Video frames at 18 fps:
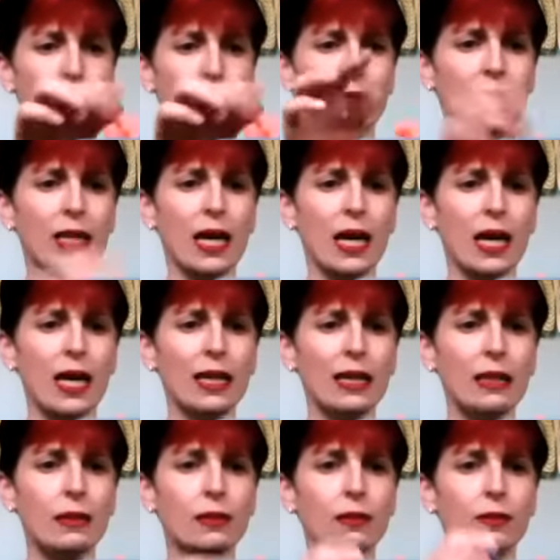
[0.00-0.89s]

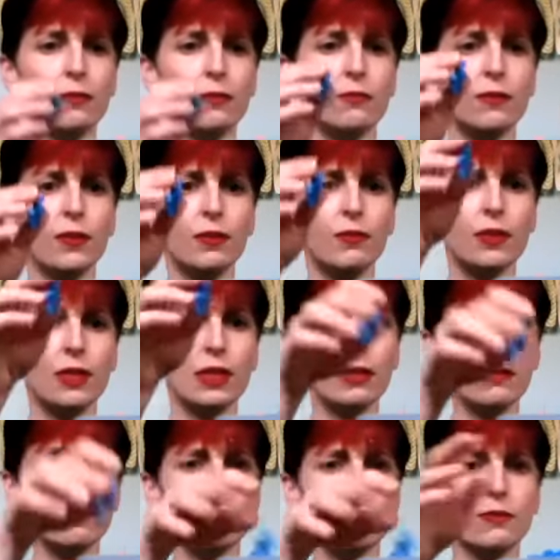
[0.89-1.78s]
49, 50,
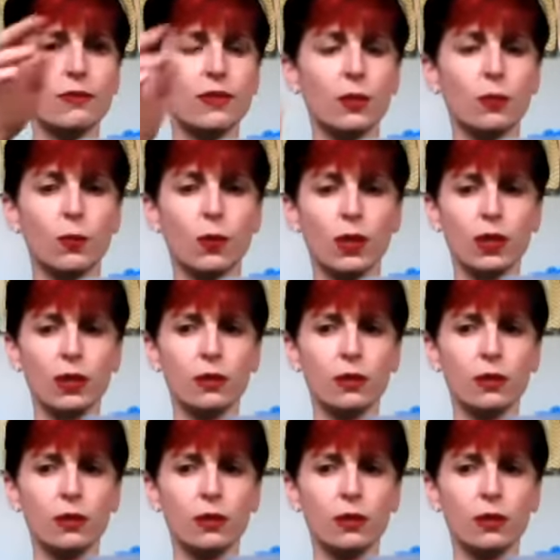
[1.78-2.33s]
51.